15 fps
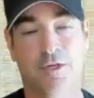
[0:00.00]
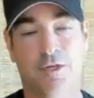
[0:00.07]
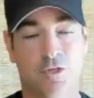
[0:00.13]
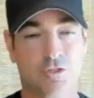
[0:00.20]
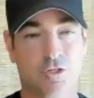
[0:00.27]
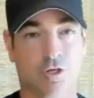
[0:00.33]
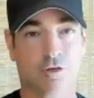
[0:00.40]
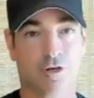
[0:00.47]

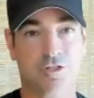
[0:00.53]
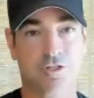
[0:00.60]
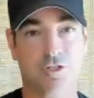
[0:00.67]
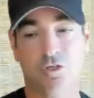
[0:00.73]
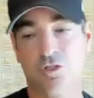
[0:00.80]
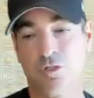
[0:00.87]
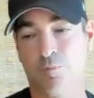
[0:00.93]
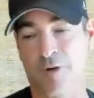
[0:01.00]
So Chris,
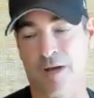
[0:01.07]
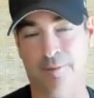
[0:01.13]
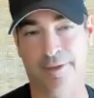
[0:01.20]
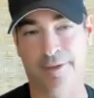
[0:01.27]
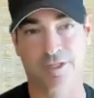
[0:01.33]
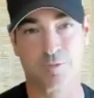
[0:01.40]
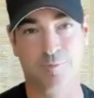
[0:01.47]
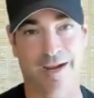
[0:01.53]
you should probably
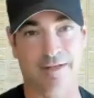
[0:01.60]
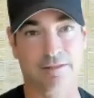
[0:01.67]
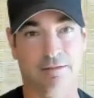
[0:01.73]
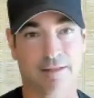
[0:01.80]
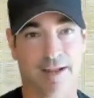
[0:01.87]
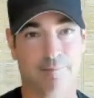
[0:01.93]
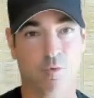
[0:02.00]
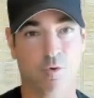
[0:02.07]
expect a
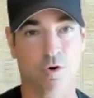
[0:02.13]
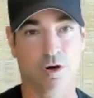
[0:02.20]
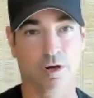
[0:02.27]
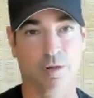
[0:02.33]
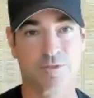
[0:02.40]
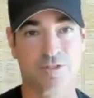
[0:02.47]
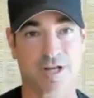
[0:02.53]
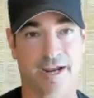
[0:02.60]
lot
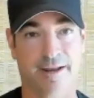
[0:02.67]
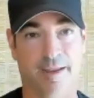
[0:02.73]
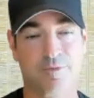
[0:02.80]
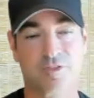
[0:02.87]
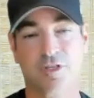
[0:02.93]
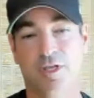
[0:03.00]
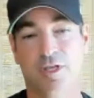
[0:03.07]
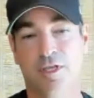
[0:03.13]
more
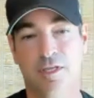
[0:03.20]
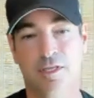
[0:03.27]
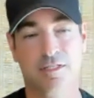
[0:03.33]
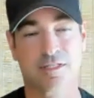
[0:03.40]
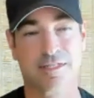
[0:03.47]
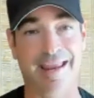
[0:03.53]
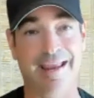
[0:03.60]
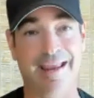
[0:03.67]
signups.
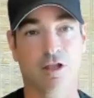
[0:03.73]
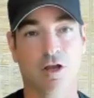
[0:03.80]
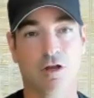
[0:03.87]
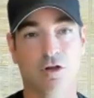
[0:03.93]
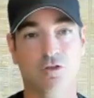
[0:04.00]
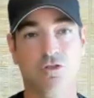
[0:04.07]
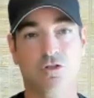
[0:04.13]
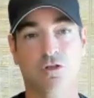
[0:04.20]
Say
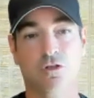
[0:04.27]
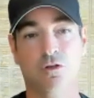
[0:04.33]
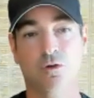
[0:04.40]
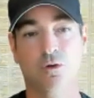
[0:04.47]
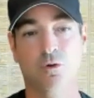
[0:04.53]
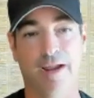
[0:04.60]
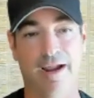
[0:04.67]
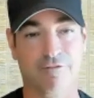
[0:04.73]
hello
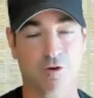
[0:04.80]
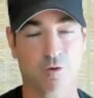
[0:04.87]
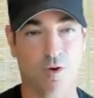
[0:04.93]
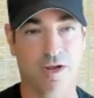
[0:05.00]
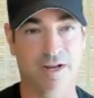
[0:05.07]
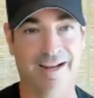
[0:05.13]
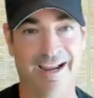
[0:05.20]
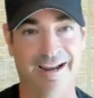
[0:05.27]
to
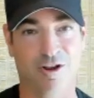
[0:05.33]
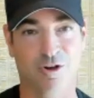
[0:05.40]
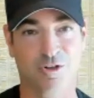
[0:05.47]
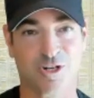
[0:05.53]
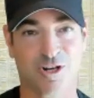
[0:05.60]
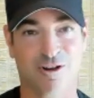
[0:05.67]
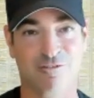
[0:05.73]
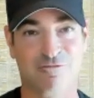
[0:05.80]
everyone at
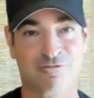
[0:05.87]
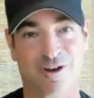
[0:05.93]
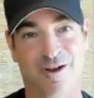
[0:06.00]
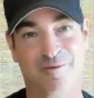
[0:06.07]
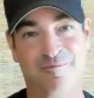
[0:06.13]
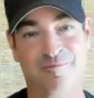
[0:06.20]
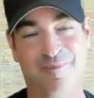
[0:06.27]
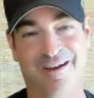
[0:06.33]
Ojo
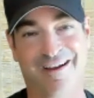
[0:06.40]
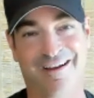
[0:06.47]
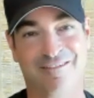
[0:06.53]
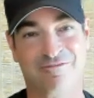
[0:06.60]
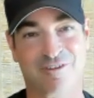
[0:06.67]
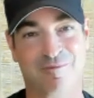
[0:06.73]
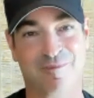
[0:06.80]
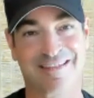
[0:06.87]
from
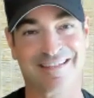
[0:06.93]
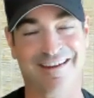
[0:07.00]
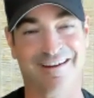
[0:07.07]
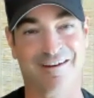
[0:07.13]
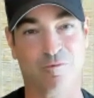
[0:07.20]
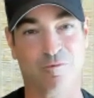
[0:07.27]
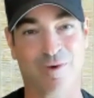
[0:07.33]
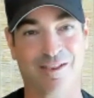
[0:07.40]
us
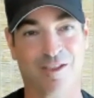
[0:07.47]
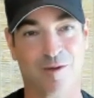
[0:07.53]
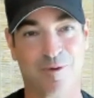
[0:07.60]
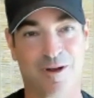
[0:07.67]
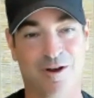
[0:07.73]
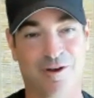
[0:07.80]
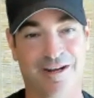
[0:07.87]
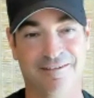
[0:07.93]
here at
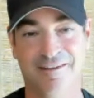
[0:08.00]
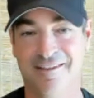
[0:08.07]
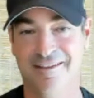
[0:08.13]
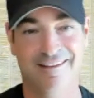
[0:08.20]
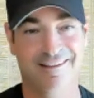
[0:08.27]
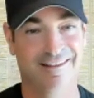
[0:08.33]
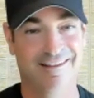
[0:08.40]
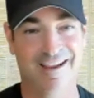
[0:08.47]
Ylopo, and
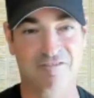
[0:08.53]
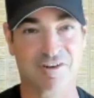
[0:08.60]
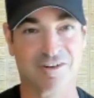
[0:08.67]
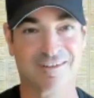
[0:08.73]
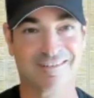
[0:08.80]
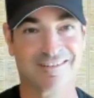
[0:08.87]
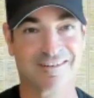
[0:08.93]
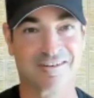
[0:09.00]
have a
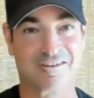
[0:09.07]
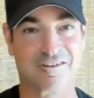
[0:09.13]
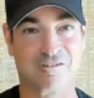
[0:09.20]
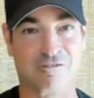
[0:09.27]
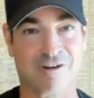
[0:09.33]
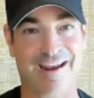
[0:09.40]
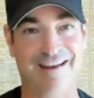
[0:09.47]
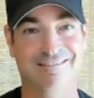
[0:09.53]

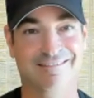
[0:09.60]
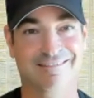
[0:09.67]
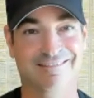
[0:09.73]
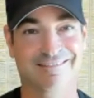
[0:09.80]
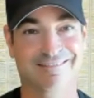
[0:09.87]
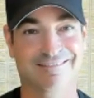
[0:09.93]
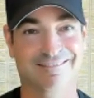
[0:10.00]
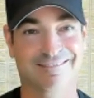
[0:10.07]
great
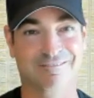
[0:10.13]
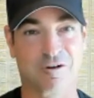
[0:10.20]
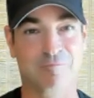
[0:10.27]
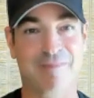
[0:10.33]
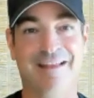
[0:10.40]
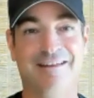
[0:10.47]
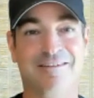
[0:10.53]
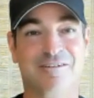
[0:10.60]

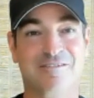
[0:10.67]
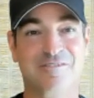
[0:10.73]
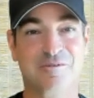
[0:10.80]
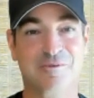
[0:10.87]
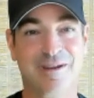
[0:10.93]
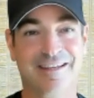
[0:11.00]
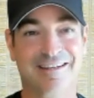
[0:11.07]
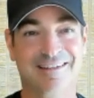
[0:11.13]
remainder of your
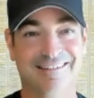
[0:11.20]
week.